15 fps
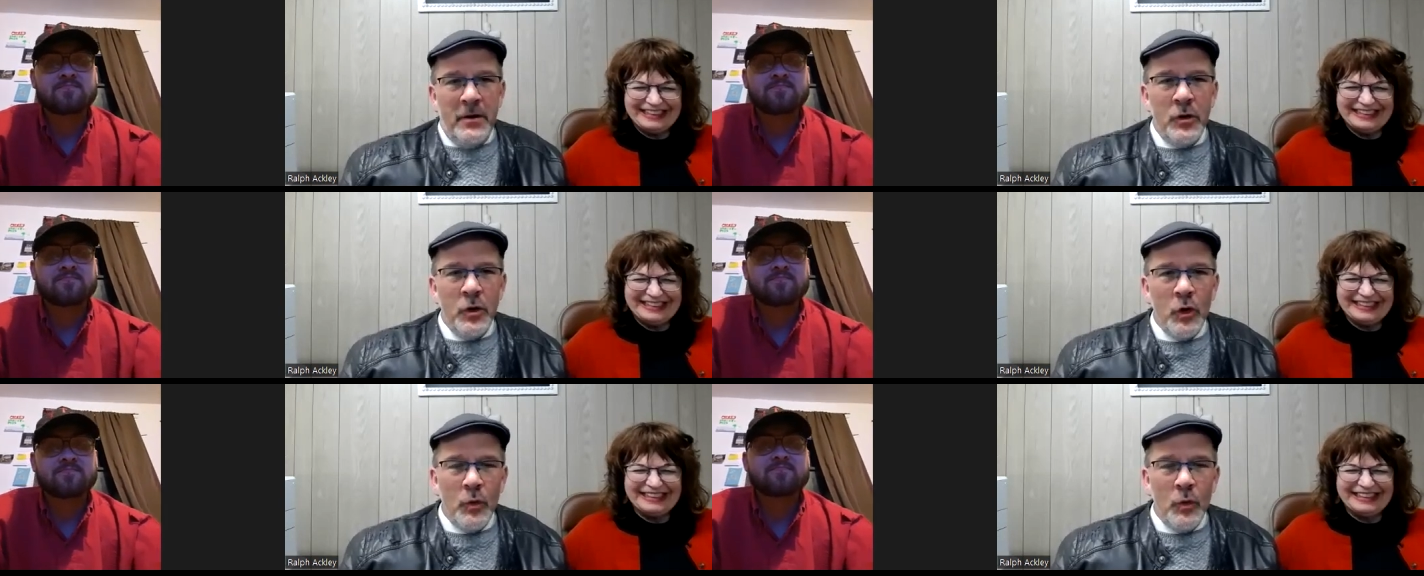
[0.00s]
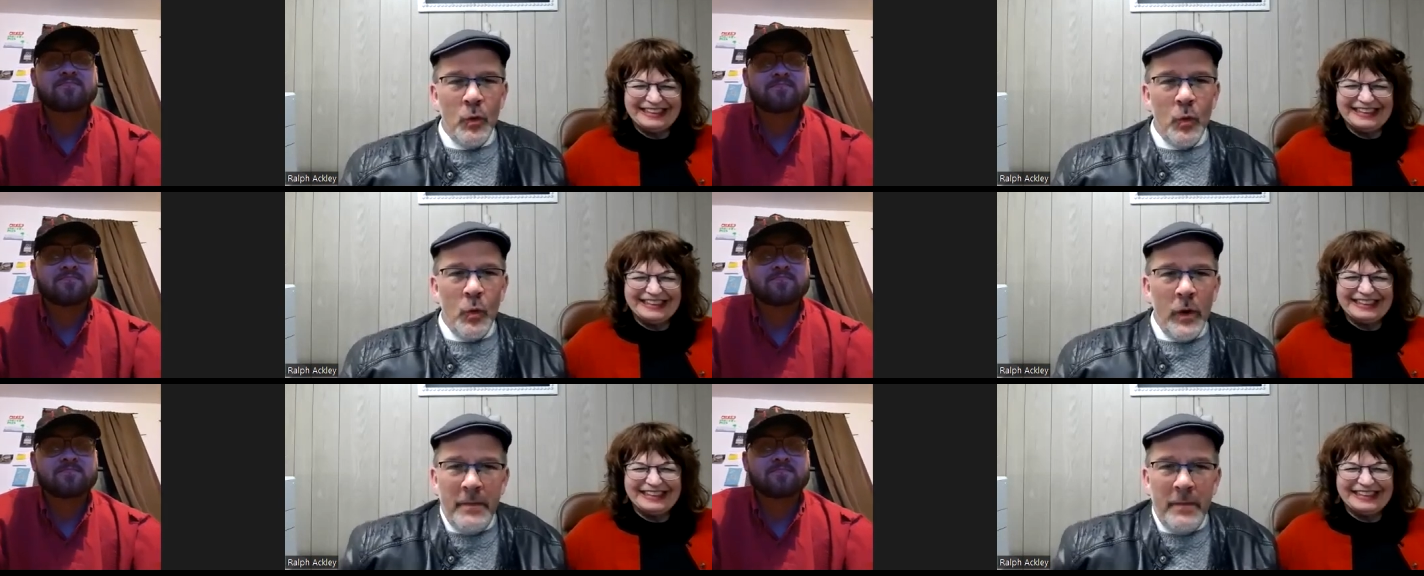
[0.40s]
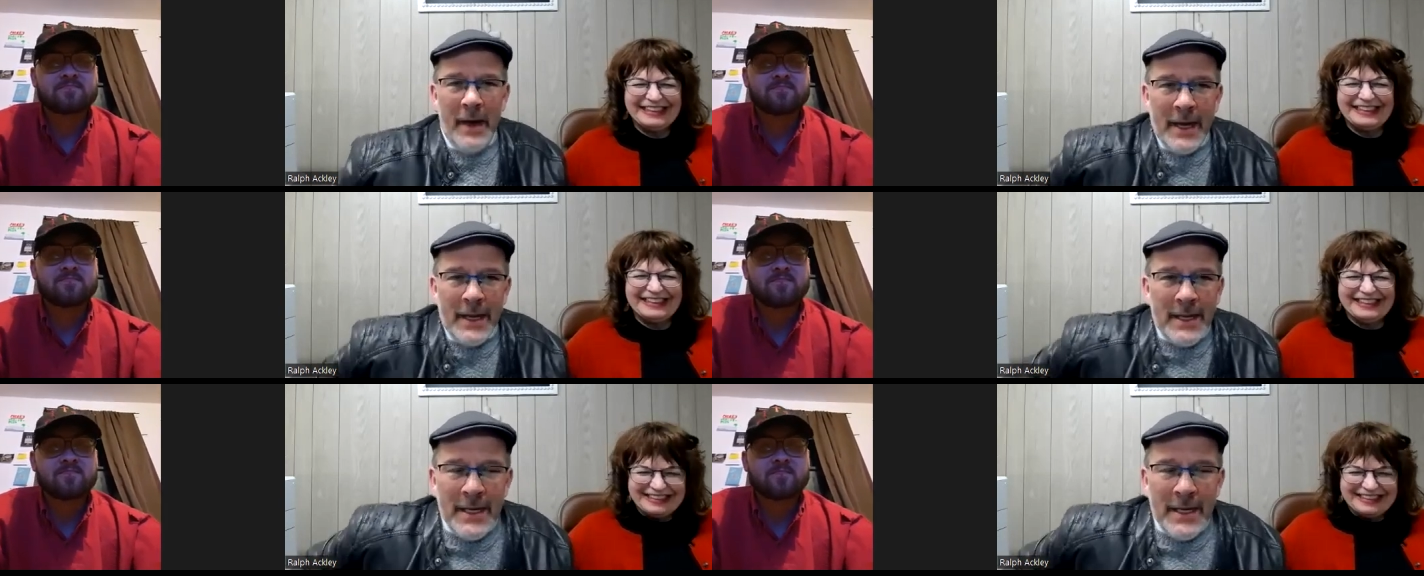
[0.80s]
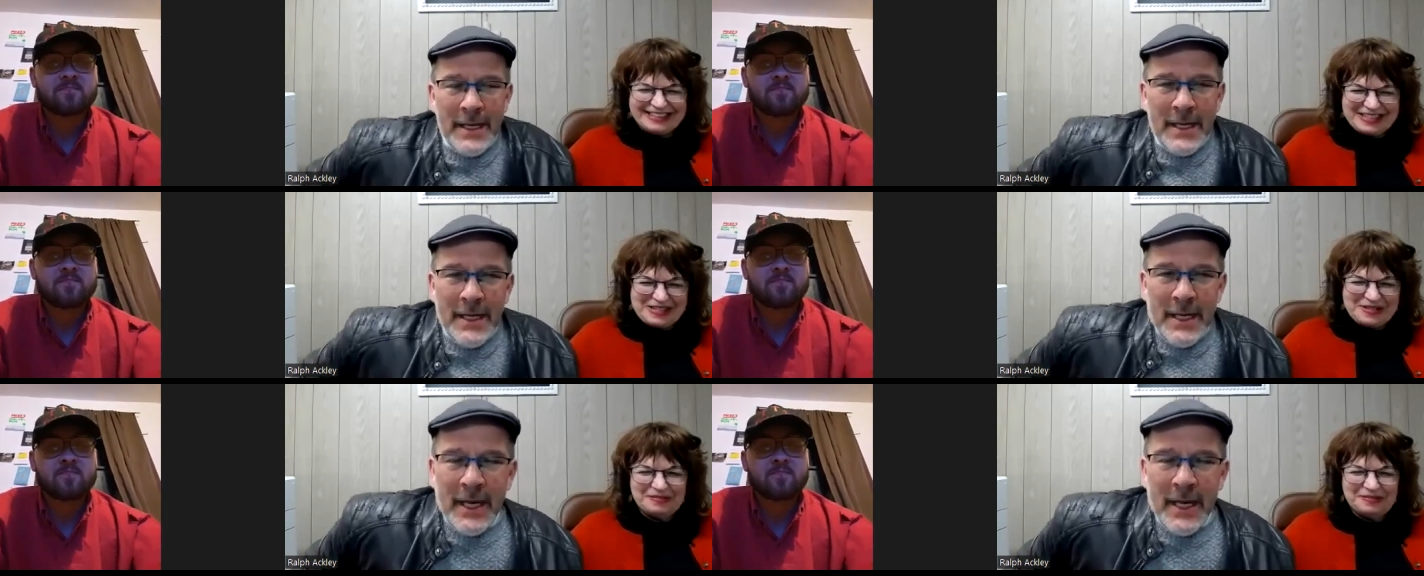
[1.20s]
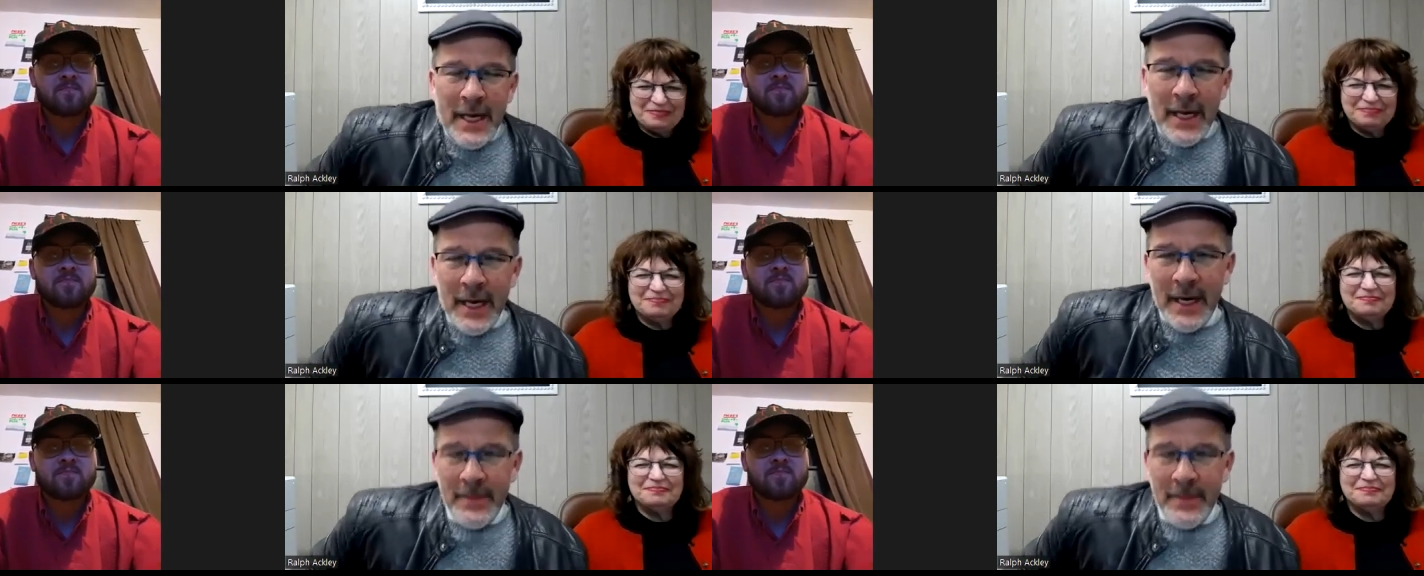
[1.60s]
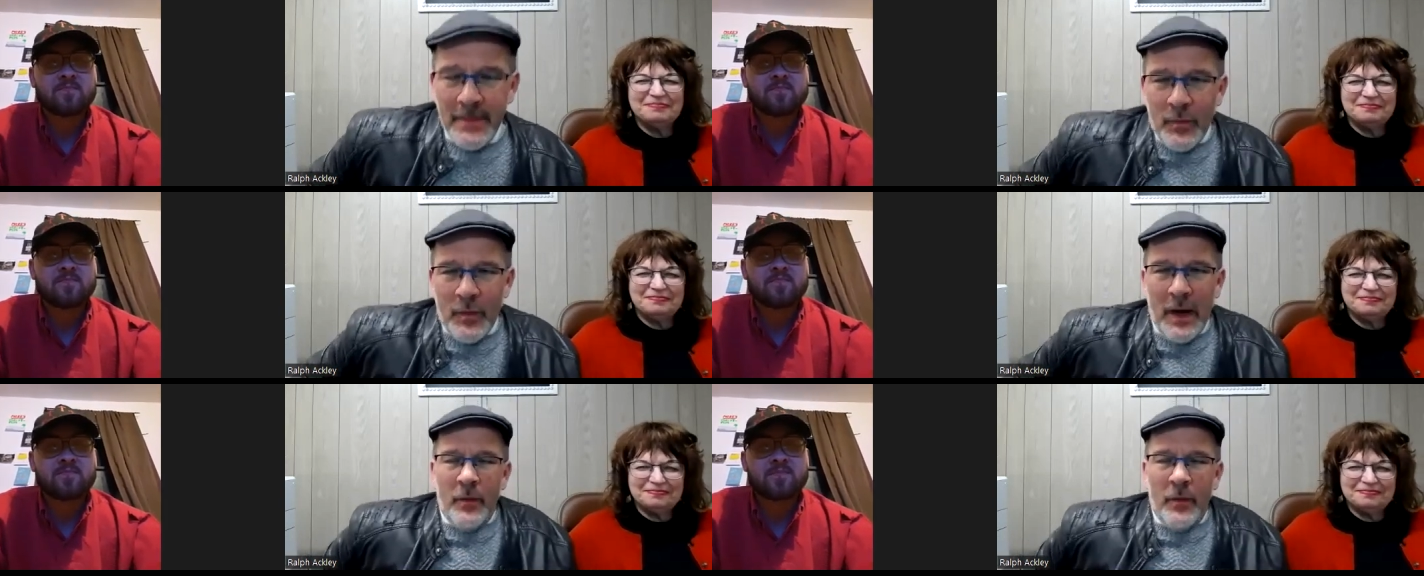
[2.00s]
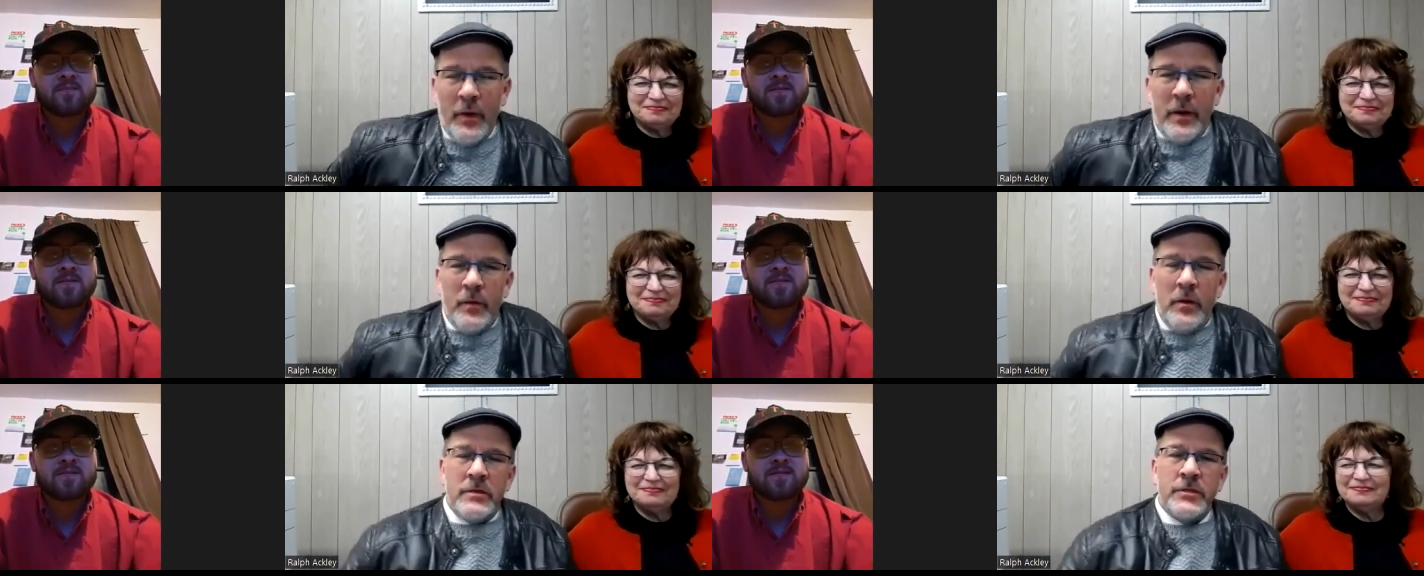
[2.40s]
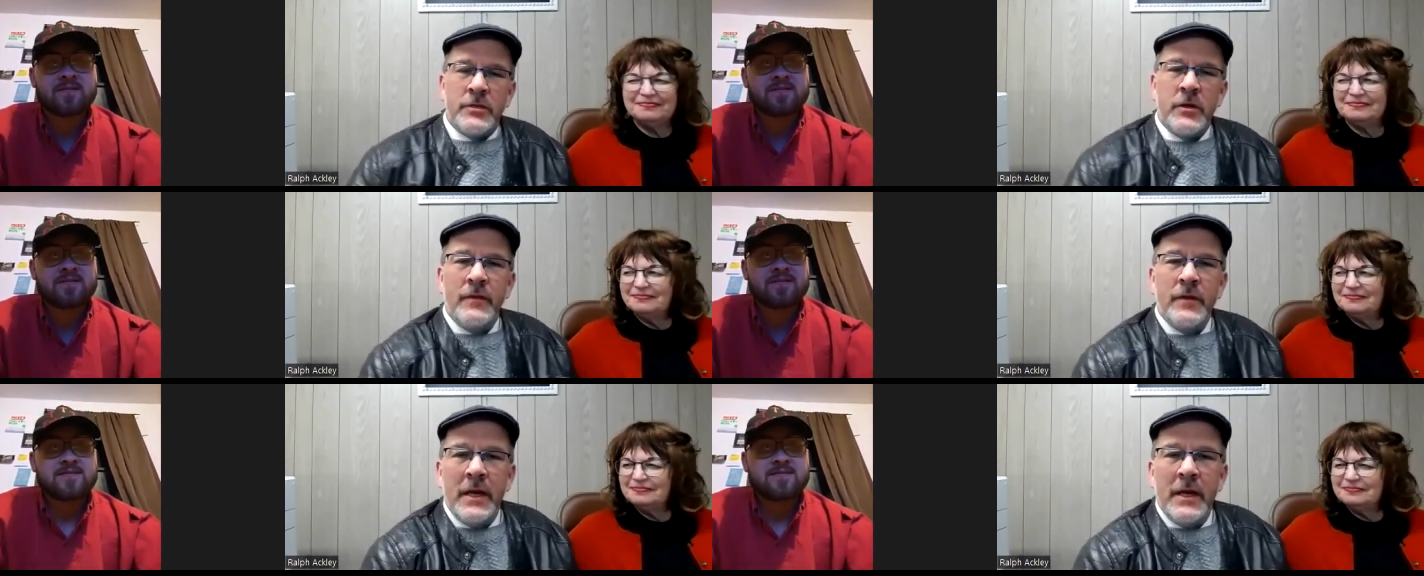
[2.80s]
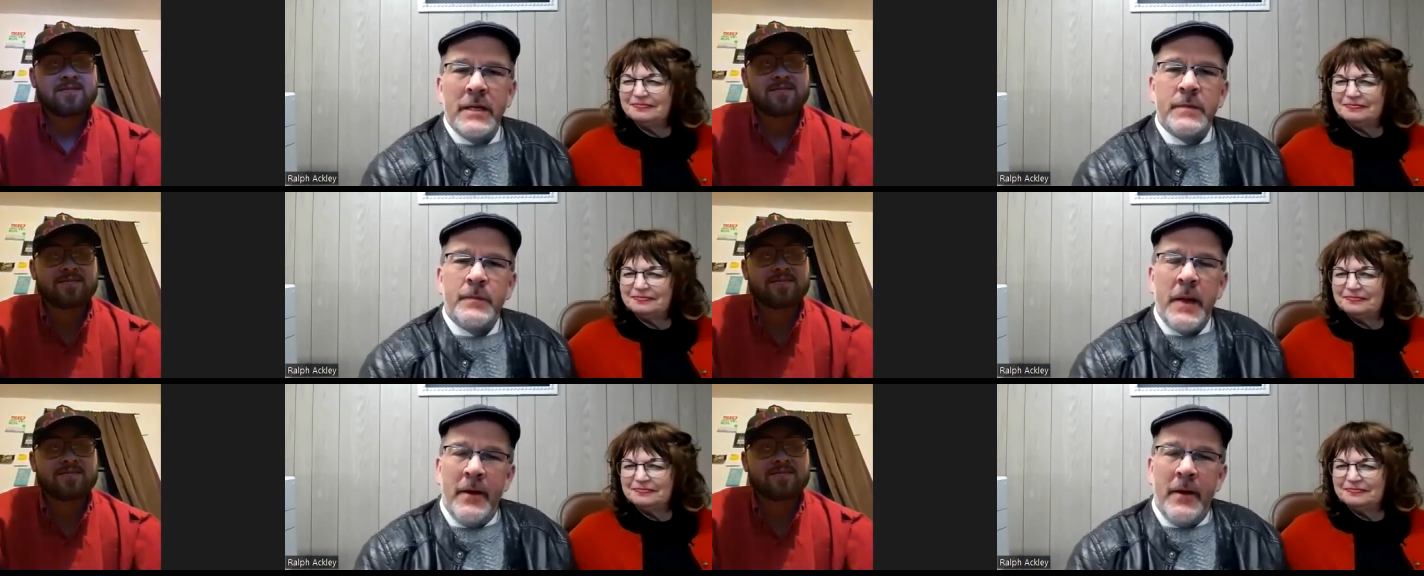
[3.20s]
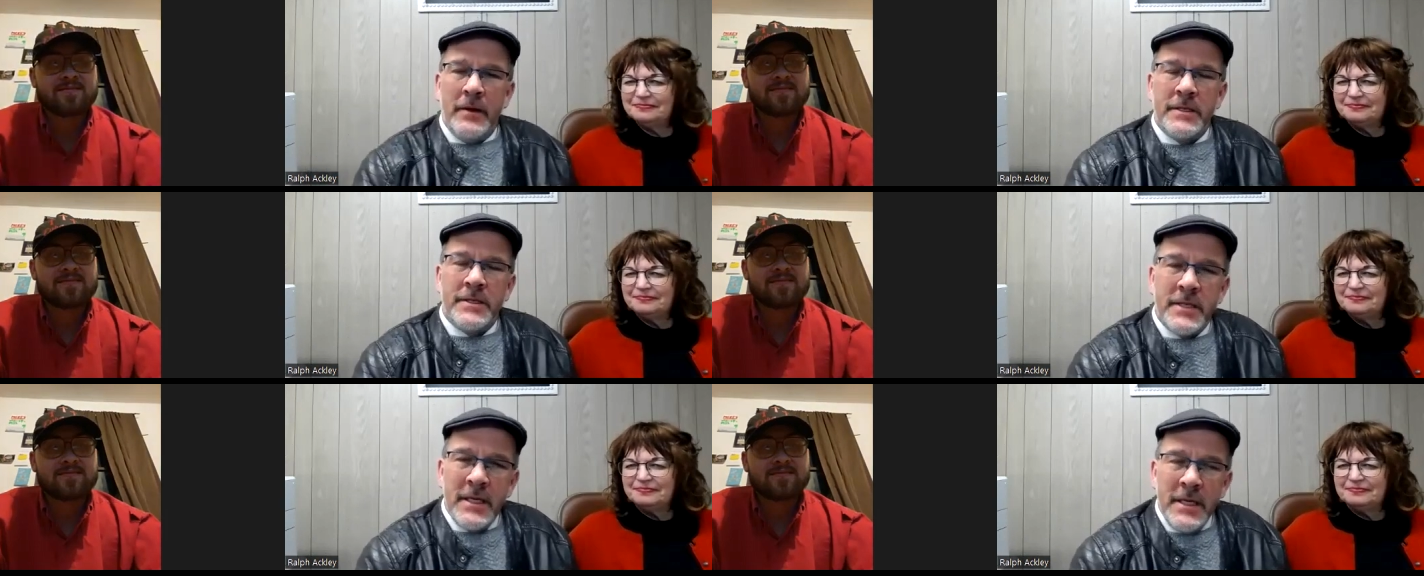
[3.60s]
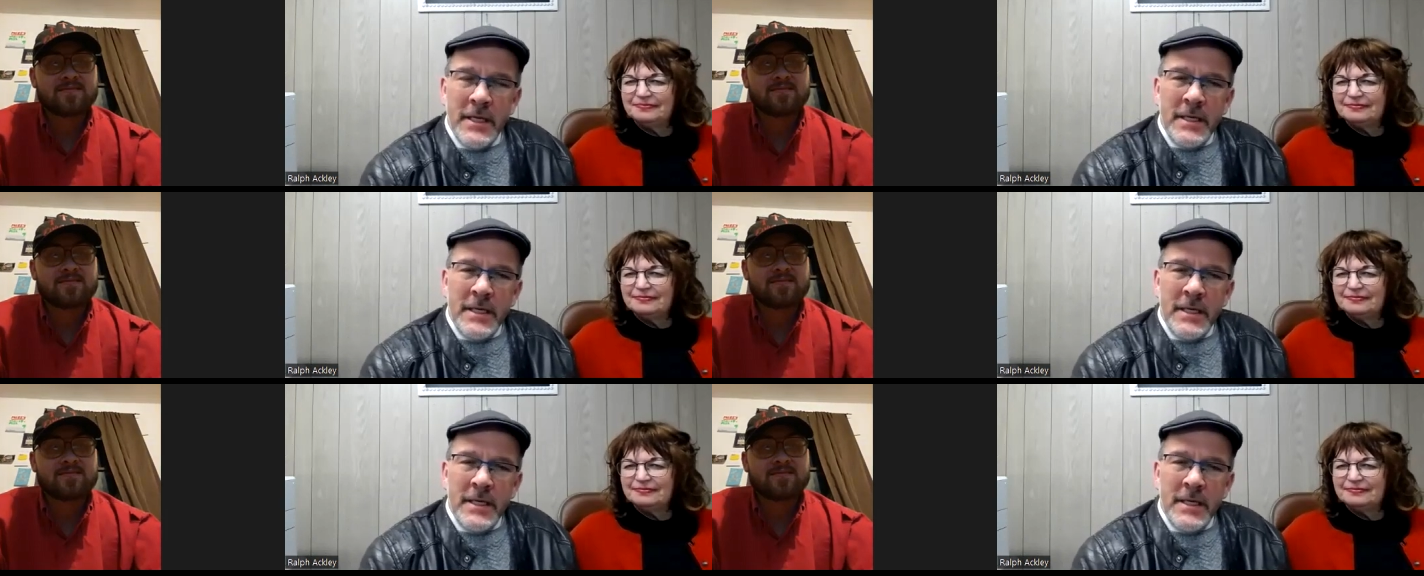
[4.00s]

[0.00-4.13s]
Speaker 1: whom we met uh, while we were serving as parents,